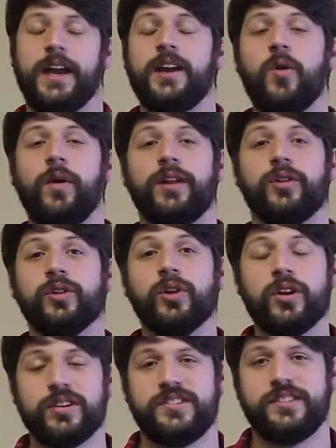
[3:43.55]
I know it
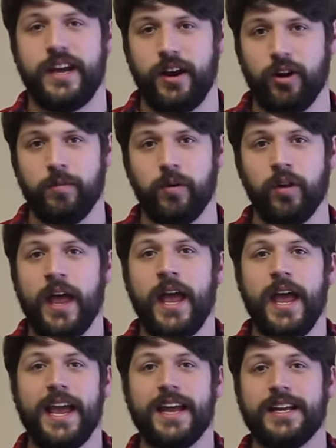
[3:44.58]
looks terrible
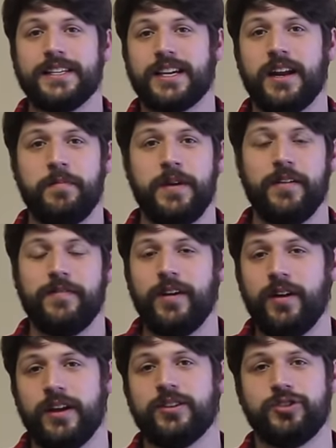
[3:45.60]
and it's gonna be a
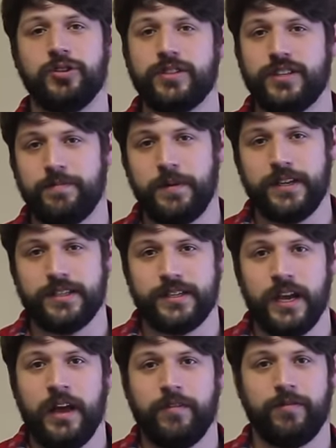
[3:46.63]
very intrusive
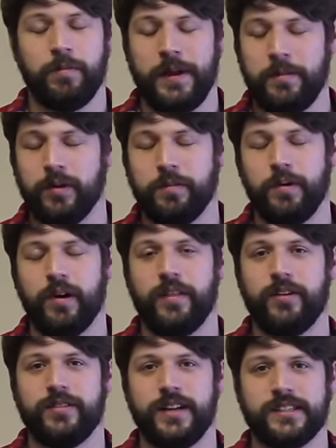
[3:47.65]
piece for people to put on
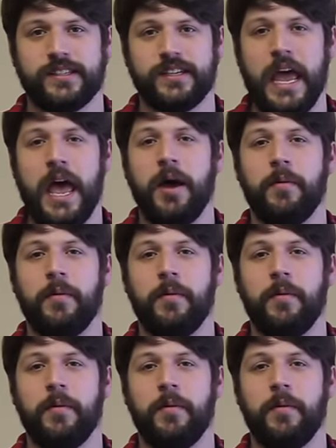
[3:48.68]
their desks,